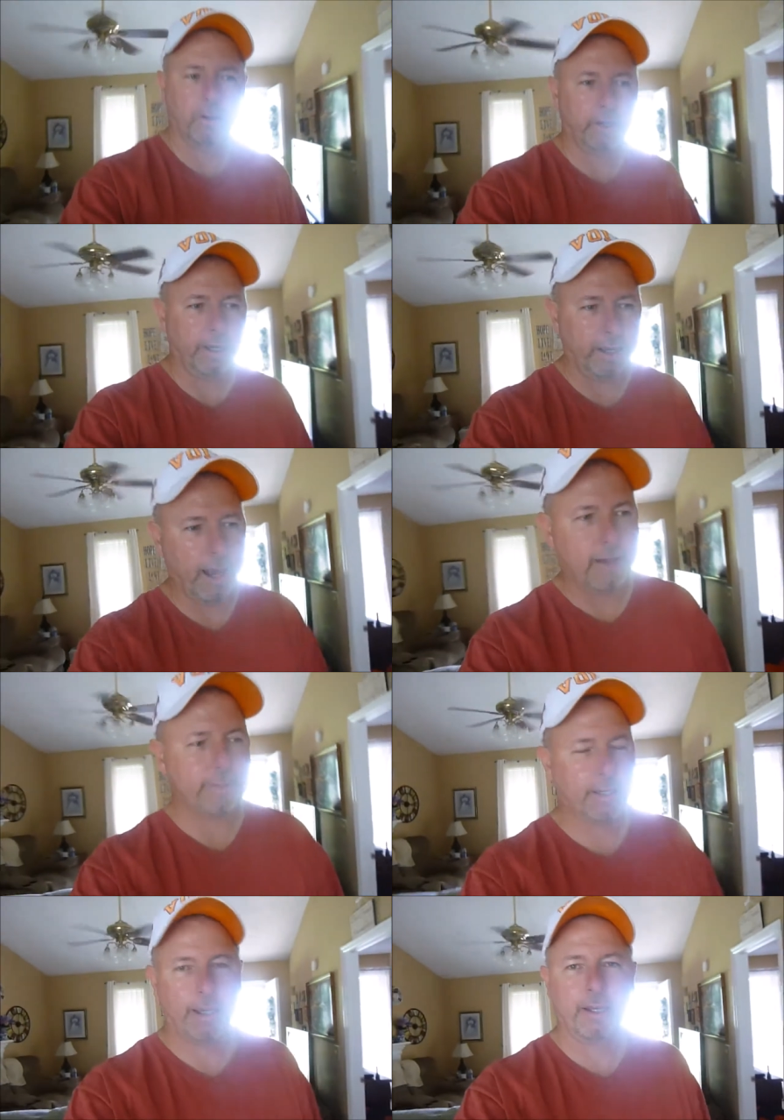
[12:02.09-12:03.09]
Okay
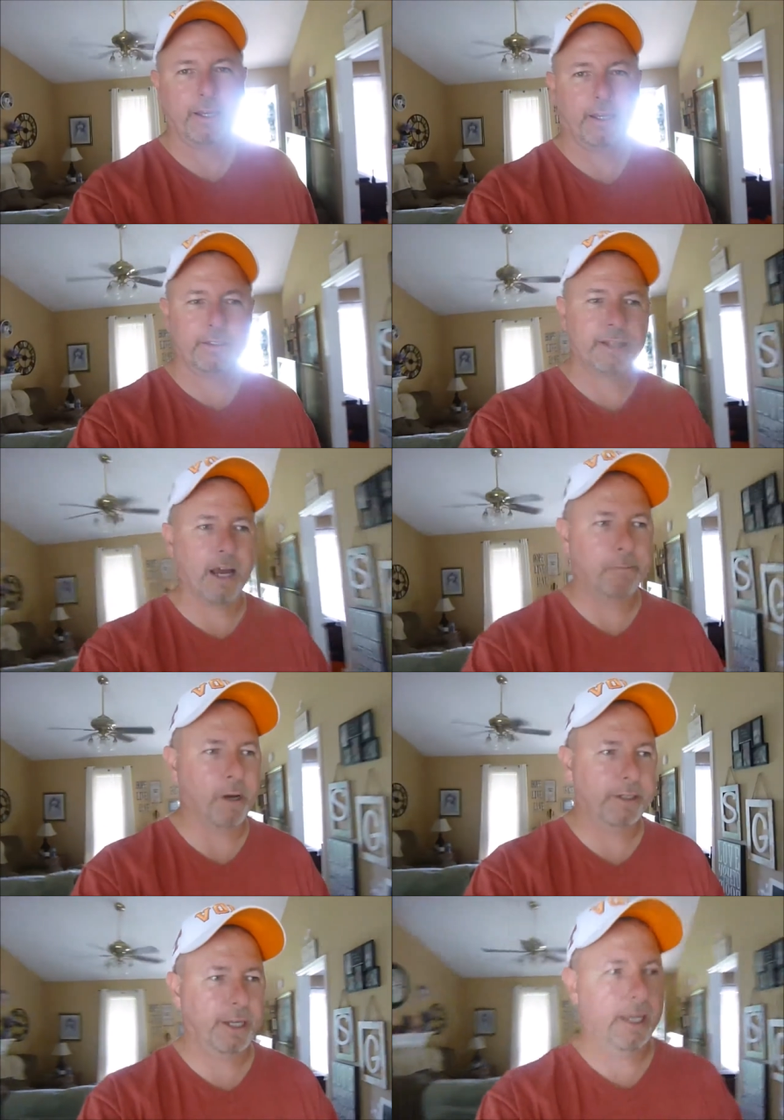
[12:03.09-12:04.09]
guys, it's now
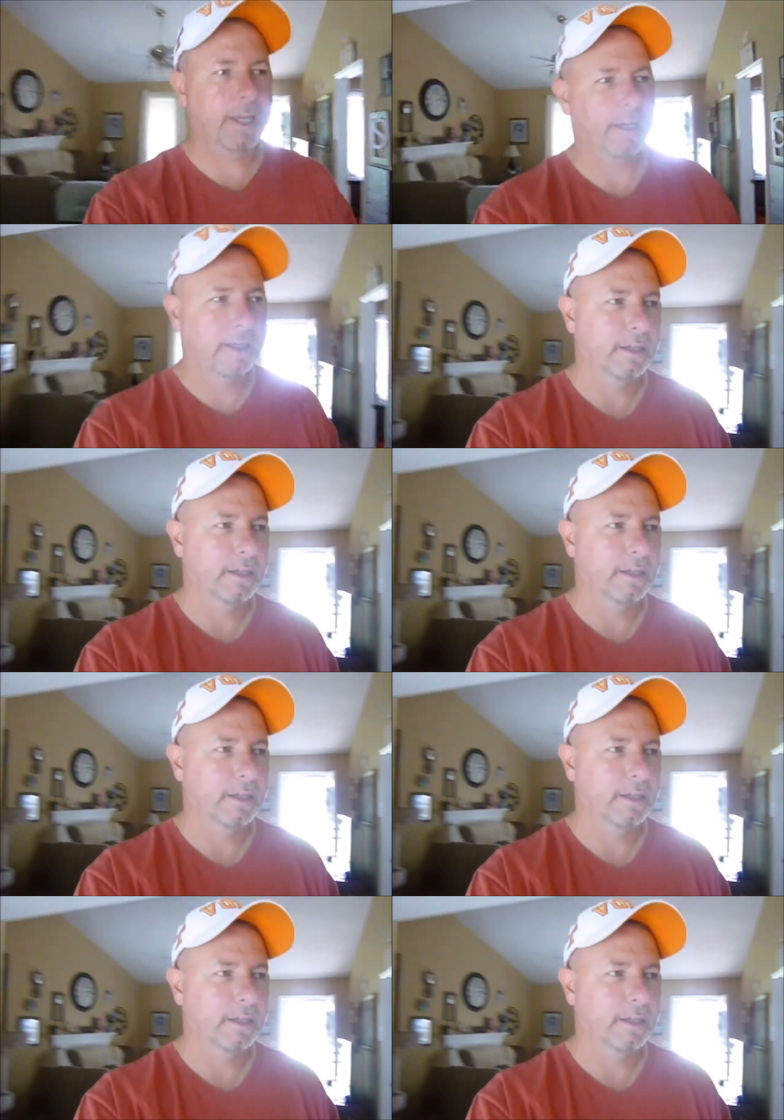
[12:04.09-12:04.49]
Monday.